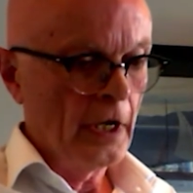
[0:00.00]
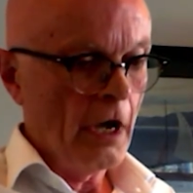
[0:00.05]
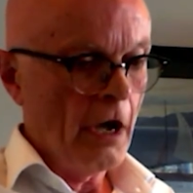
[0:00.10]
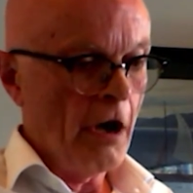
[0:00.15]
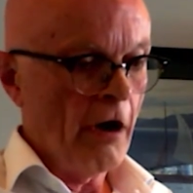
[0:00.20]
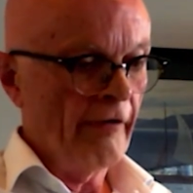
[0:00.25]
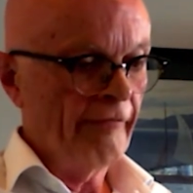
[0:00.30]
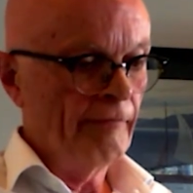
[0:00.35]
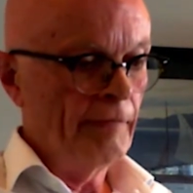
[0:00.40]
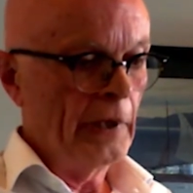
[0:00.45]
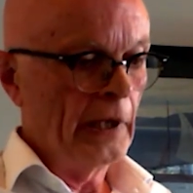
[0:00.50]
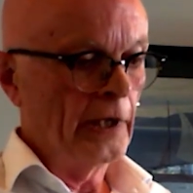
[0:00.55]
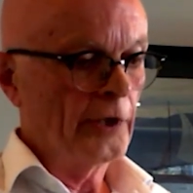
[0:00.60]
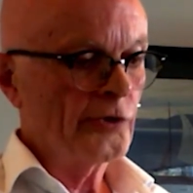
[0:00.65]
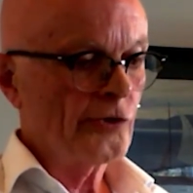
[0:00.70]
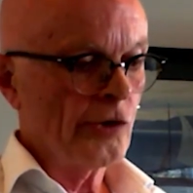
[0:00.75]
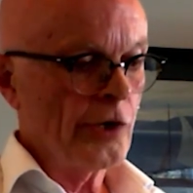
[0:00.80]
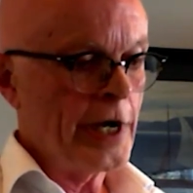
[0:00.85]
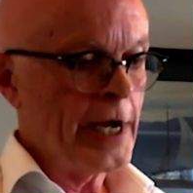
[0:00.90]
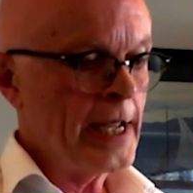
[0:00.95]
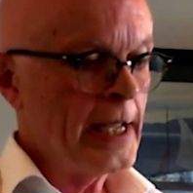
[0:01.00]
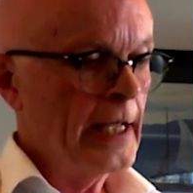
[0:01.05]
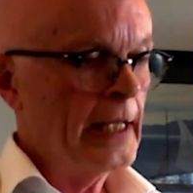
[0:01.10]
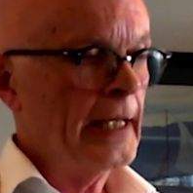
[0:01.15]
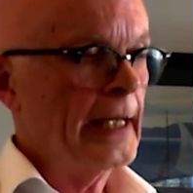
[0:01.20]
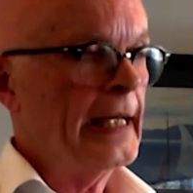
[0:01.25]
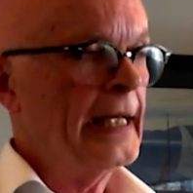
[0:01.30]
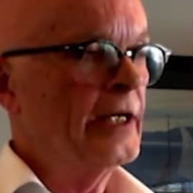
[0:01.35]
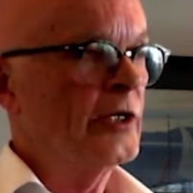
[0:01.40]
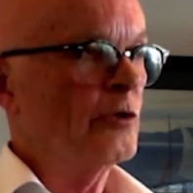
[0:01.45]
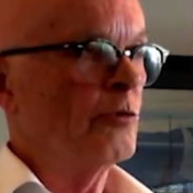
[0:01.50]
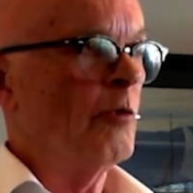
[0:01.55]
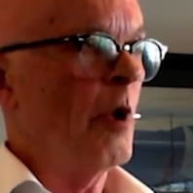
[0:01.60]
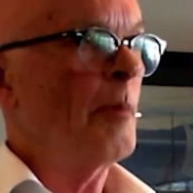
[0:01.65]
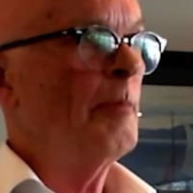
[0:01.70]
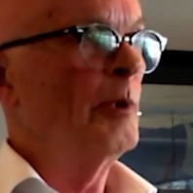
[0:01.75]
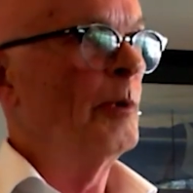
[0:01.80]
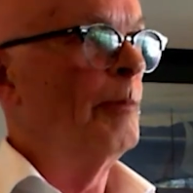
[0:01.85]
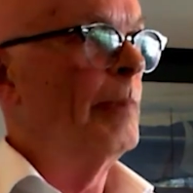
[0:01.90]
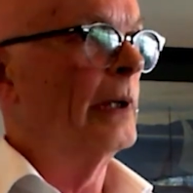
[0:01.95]
of military
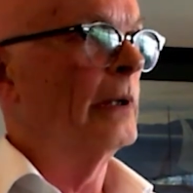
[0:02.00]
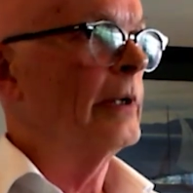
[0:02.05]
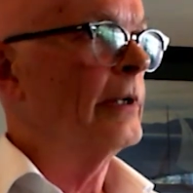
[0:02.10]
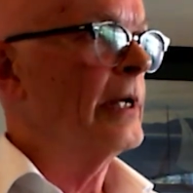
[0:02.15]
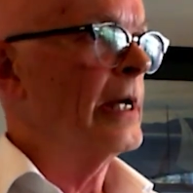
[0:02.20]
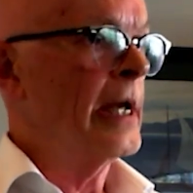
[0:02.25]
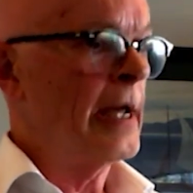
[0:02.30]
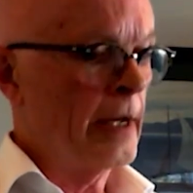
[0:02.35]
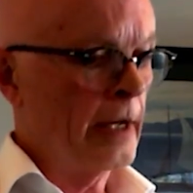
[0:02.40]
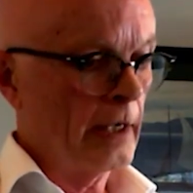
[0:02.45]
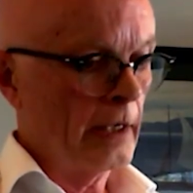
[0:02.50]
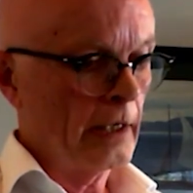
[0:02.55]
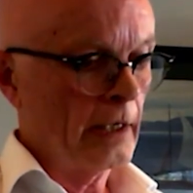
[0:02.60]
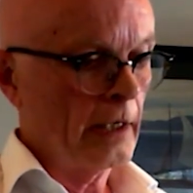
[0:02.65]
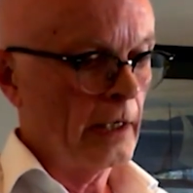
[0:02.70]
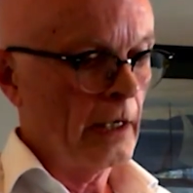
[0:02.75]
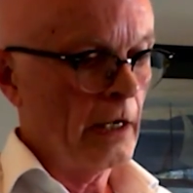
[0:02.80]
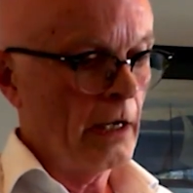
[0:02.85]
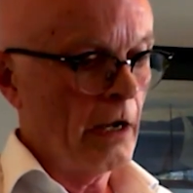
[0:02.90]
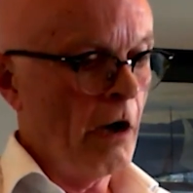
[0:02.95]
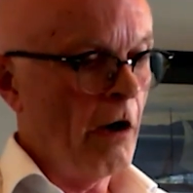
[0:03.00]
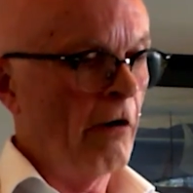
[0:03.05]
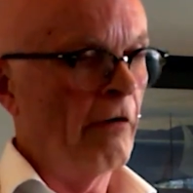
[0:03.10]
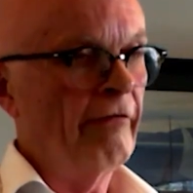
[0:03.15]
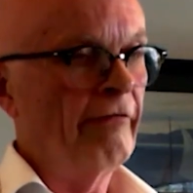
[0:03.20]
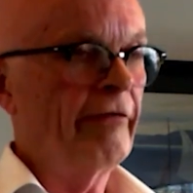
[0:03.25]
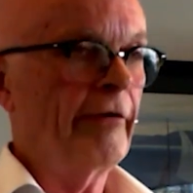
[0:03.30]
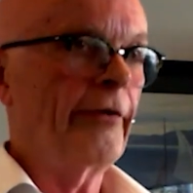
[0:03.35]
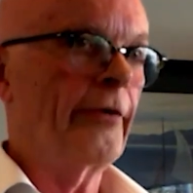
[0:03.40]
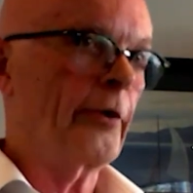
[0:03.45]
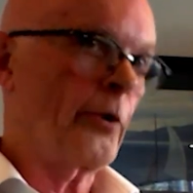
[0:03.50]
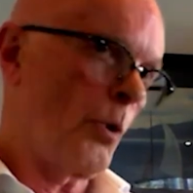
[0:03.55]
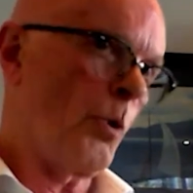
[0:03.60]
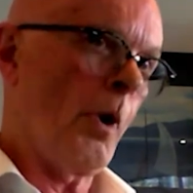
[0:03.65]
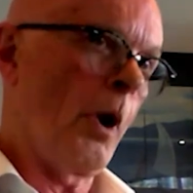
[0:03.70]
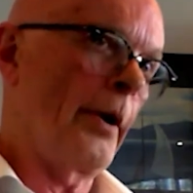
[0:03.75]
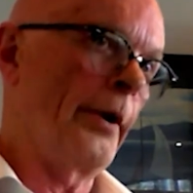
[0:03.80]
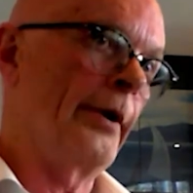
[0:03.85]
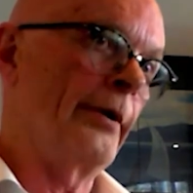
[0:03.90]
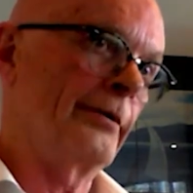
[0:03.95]
interoperability of the
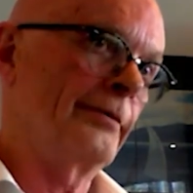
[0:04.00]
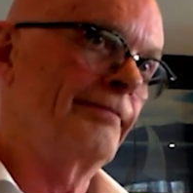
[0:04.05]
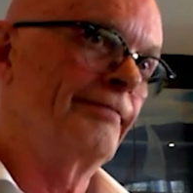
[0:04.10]
Quad.